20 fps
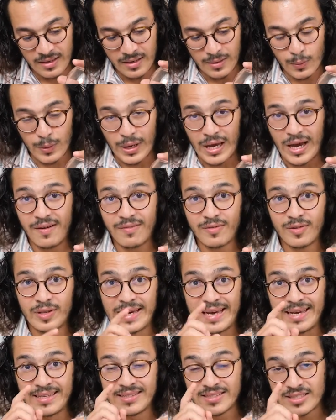We have to
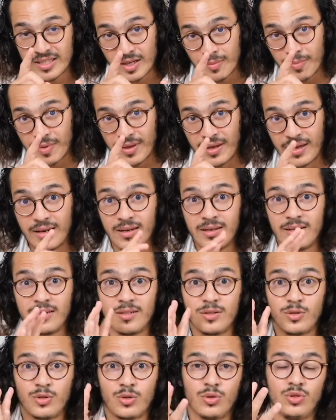add something
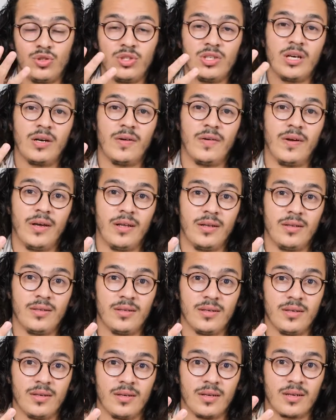to generate
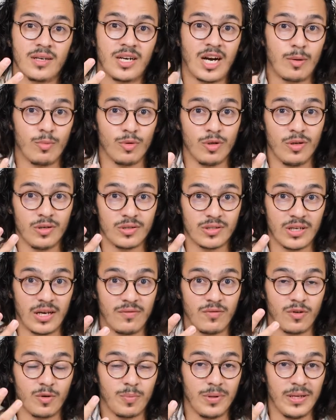carbon dioxide
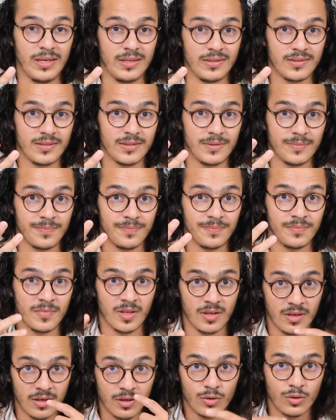for plants
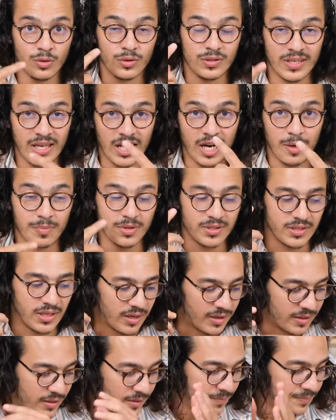to set up the
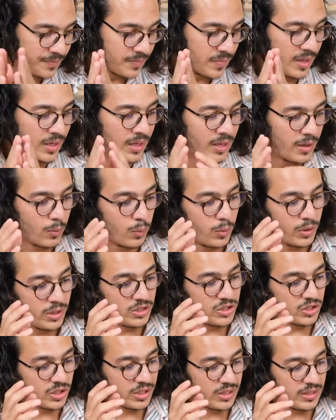cycle,
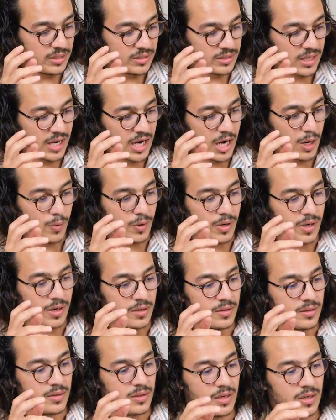which is our
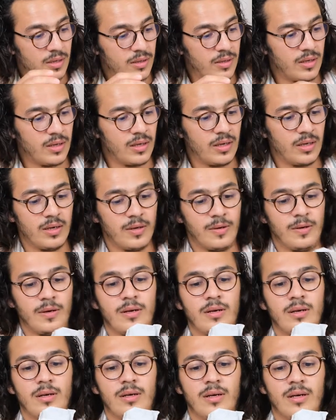
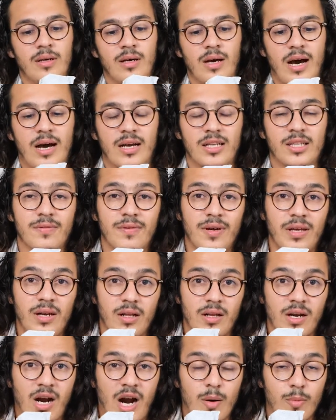
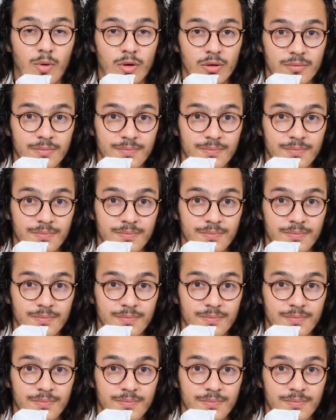activated carbon.